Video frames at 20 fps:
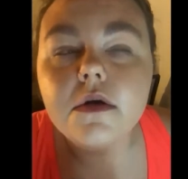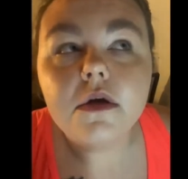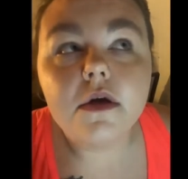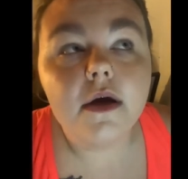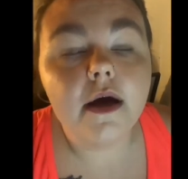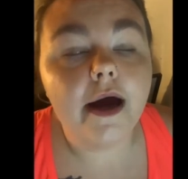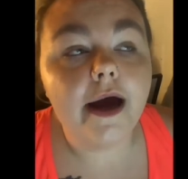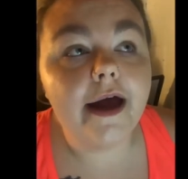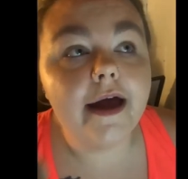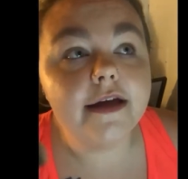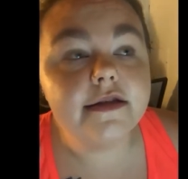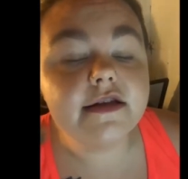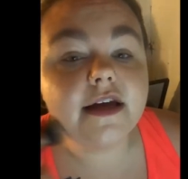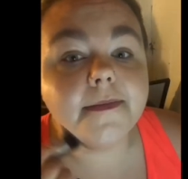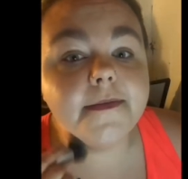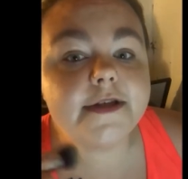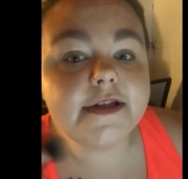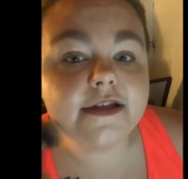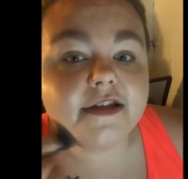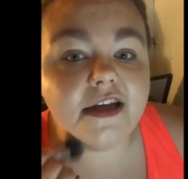as I'm
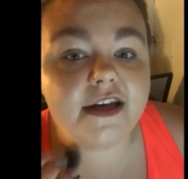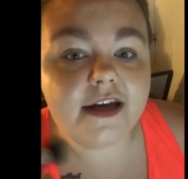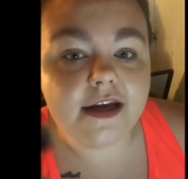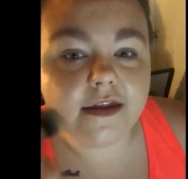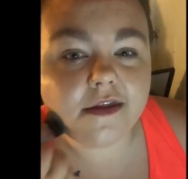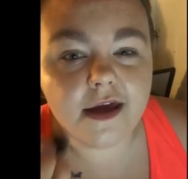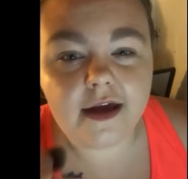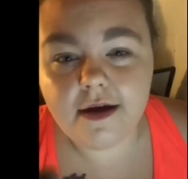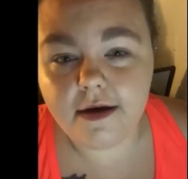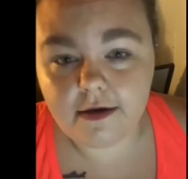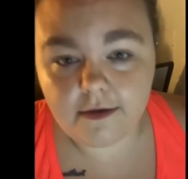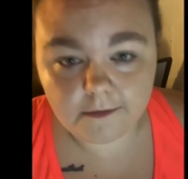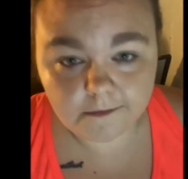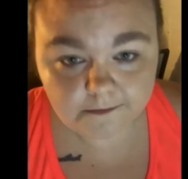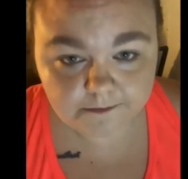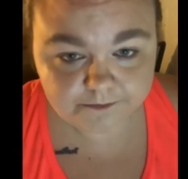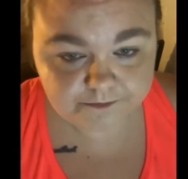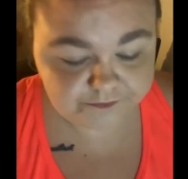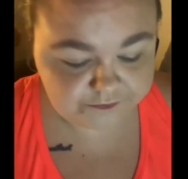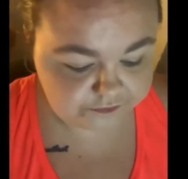sitting there,
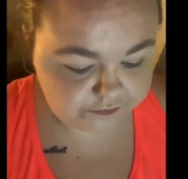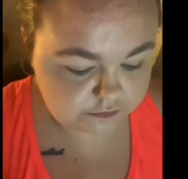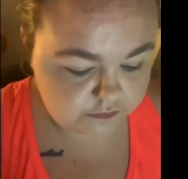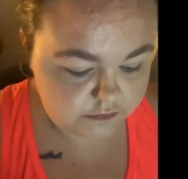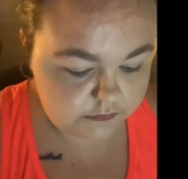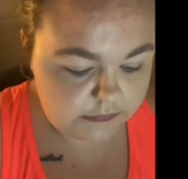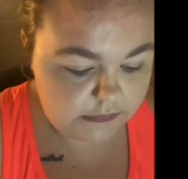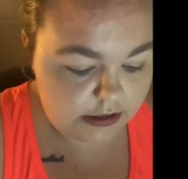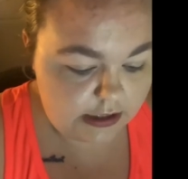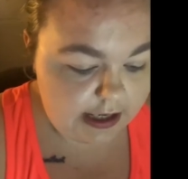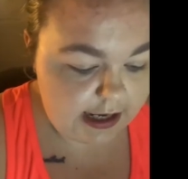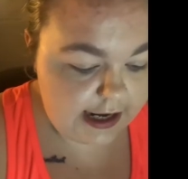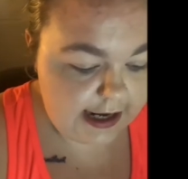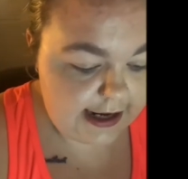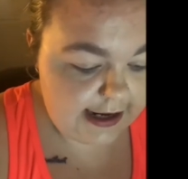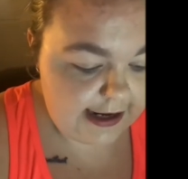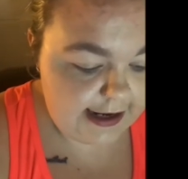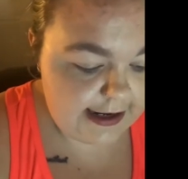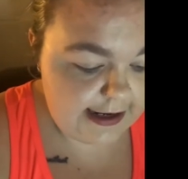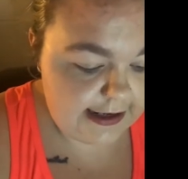
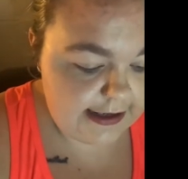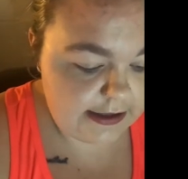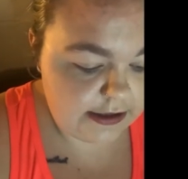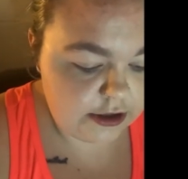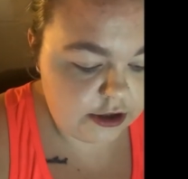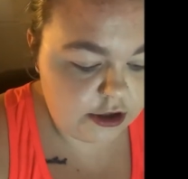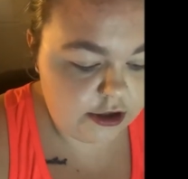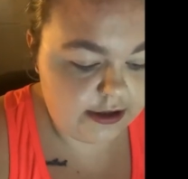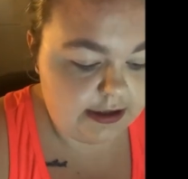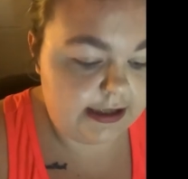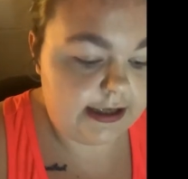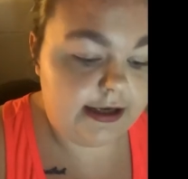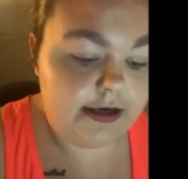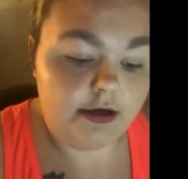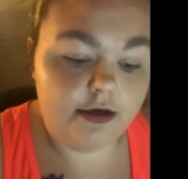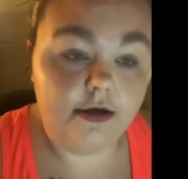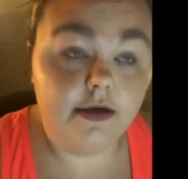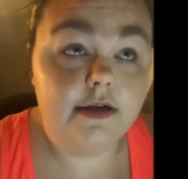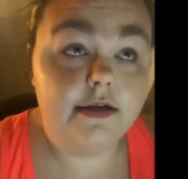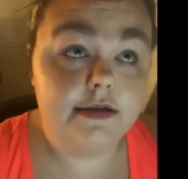I could
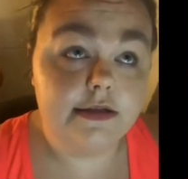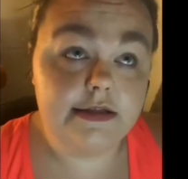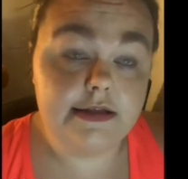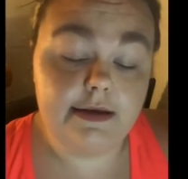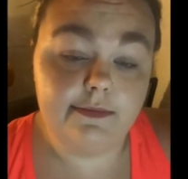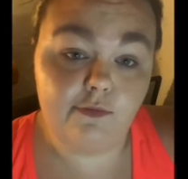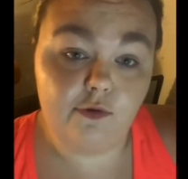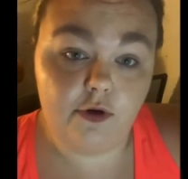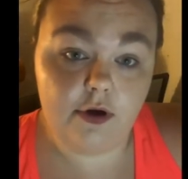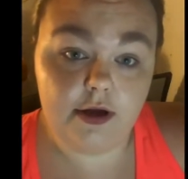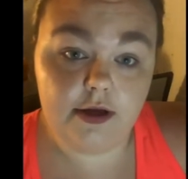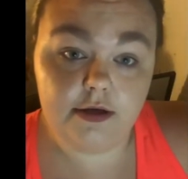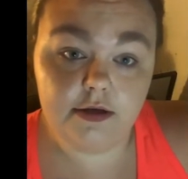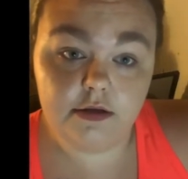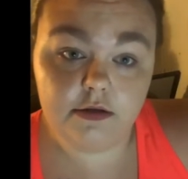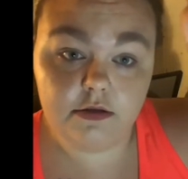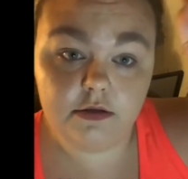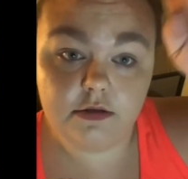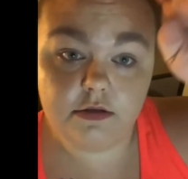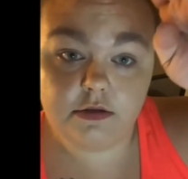hear someone
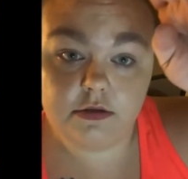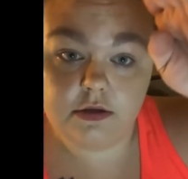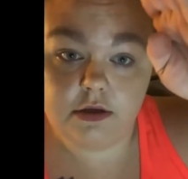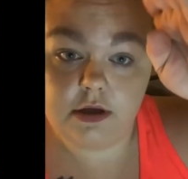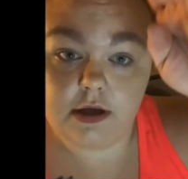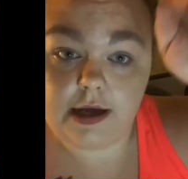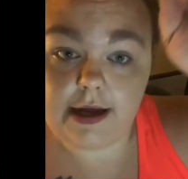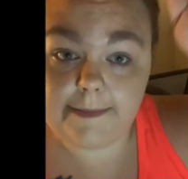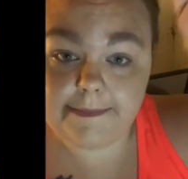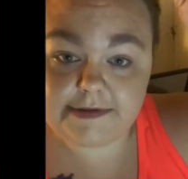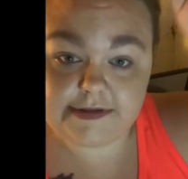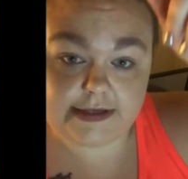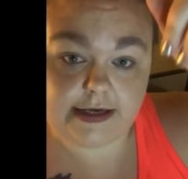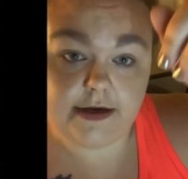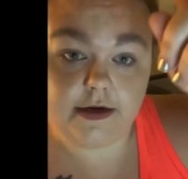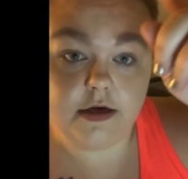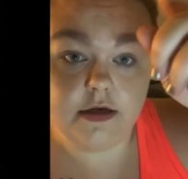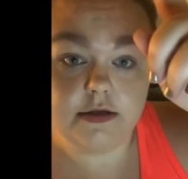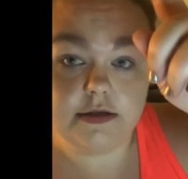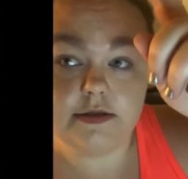
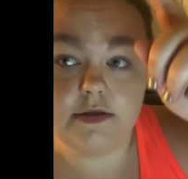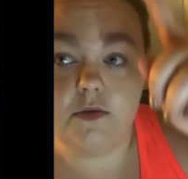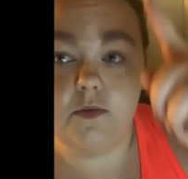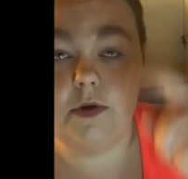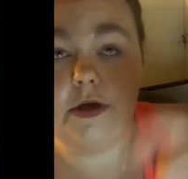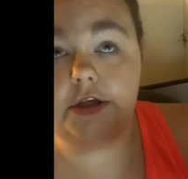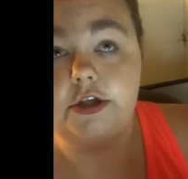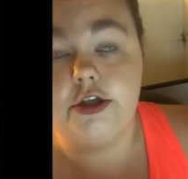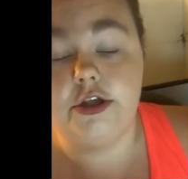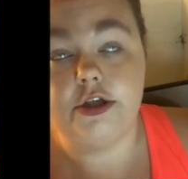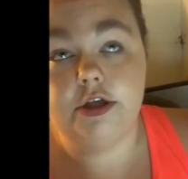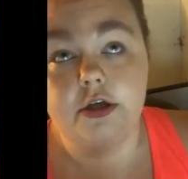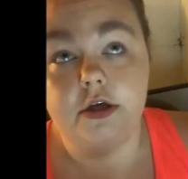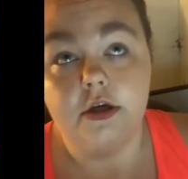upstairs, which